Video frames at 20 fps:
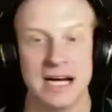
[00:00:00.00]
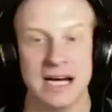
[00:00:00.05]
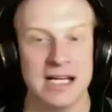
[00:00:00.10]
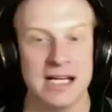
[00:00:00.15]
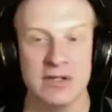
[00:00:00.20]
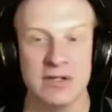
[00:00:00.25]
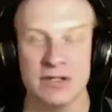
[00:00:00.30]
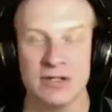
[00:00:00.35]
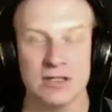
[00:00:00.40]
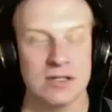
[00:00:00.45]
I
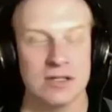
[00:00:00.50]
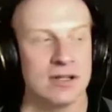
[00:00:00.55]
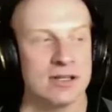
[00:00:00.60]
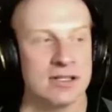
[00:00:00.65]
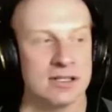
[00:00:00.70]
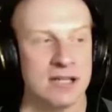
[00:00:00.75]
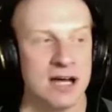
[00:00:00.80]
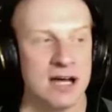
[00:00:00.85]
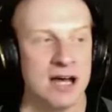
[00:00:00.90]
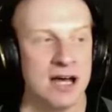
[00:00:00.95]
used it all
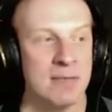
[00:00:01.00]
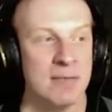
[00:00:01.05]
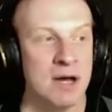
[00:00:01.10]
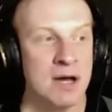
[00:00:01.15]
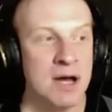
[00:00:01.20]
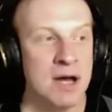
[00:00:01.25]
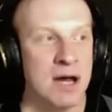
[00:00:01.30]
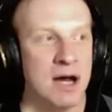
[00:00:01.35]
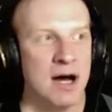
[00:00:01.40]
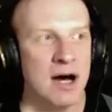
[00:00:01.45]
the time.
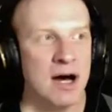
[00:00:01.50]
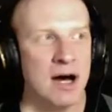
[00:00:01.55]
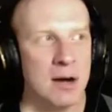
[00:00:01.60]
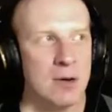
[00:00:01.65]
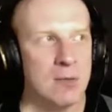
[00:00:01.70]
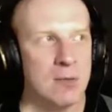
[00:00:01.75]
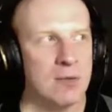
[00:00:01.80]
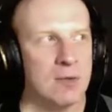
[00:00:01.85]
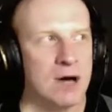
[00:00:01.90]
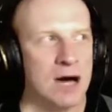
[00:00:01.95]

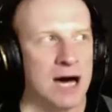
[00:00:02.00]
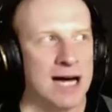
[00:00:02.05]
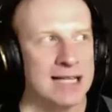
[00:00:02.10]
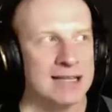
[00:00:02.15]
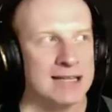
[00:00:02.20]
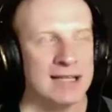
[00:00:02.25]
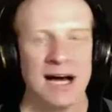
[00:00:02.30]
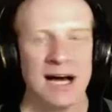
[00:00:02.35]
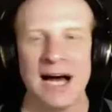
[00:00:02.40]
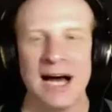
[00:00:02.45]
Um, I
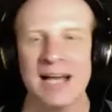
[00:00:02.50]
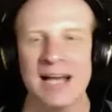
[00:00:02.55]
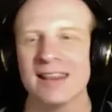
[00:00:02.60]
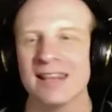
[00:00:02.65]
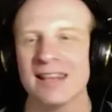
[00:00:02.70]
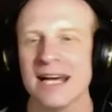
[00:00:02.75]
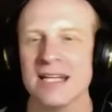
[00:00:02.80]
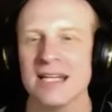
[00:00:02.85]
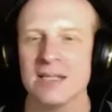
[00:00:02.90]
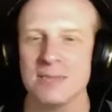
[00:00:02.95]
I
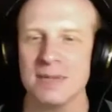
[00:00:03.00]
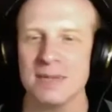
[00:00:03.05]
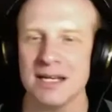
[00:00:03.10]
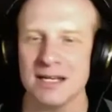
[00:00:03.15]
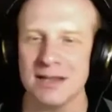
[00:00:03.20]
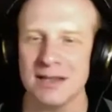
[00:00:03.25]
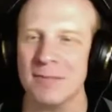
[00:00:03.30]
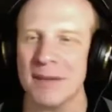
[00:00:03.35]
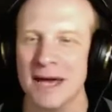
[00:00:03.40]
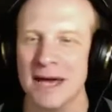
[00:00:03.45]
liked
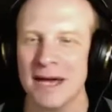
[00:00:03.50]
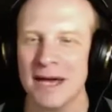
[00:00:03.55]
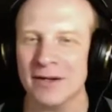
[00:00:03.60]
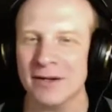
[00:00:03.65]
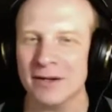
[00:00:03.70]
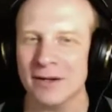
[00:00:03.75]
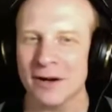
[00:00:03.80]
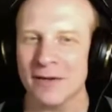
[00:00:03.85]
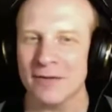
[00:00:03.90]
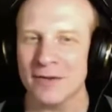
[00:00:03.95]
being the
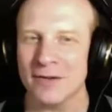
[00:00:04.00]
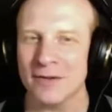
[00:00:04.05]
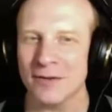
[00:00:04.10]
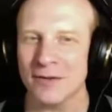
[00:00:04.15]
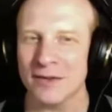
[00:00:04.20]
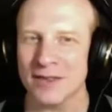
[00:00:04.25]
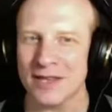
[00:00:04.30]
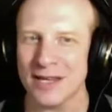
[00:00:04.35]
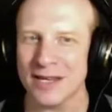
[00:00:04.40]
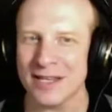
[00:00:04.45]
mayor of
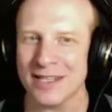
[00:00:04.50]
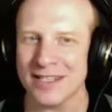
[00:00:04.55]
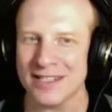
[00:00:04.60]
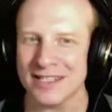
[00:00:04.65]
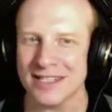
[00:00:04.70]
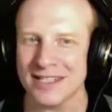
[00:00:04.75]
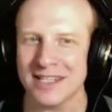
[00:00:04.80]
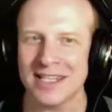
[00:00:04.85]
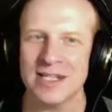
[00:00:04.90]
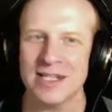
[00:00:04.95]
different things,
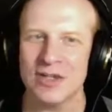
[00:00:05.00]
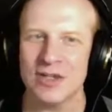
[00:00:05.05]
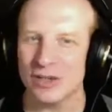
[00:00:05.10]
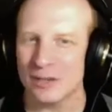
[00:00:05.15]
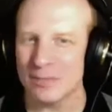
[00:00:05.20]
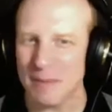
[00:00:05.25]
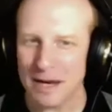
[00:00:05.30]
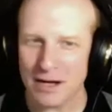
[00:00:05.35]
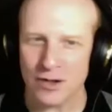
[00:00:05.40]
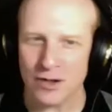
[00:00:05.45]
and then they took the
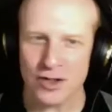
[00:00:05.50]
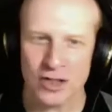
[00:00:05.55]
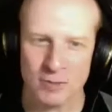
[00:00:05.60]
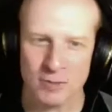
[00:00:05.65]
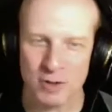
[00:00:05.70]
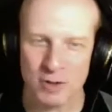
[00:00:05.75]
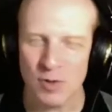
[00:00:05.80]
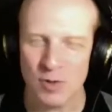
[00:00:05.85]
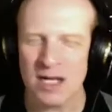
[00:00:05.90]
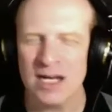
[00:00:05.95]

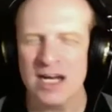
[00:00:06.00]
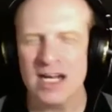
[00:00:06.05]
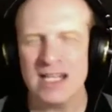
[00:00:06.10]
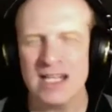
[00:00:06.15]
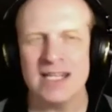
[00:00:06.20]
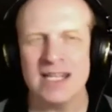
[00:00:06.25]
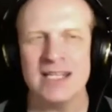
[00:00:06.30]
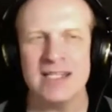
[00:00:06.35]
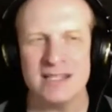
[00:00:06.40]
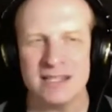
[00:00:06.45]
mayorships away.
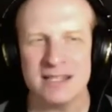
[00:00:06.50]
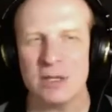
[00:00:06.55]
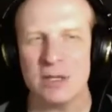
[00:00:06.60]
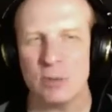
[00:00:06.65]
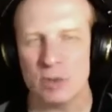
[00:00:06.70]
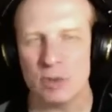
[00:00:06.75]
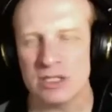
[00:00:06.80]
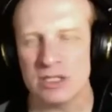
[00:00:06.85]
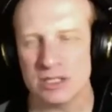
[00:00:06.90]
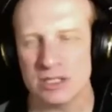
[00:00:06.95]
They there
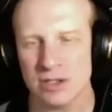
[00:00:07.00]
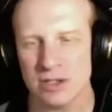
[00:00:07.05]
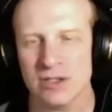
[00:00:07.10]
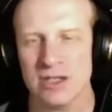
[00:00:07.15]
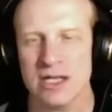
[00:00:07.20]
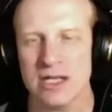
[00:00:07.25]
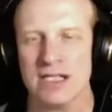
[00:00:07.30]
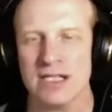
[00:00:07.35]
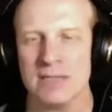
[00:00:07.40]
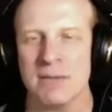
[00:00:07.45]
were certain
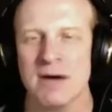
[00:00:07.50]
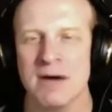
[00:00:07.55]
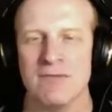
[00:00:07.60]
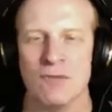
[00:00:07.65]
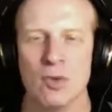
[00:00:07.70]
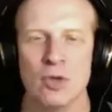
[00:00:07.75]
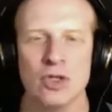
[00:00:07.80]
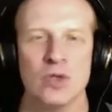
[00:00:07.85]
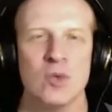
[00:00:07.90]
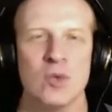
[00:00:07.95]
things about
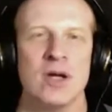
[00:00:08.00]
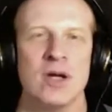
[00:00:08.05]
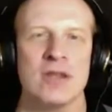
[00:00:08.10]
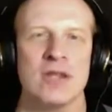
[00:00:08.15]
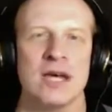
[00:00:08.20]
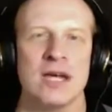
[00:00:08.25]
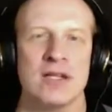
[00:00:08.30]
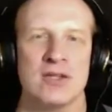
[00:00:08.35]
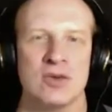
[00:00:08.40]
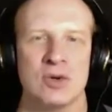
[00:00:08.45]
Foursquare
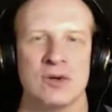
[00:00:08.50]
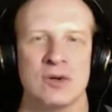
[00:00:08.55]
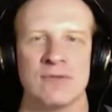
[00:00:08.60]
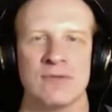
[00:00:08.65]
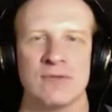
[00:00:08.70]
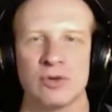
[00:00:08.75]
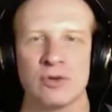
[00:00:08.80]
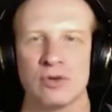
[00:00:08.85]
that sort of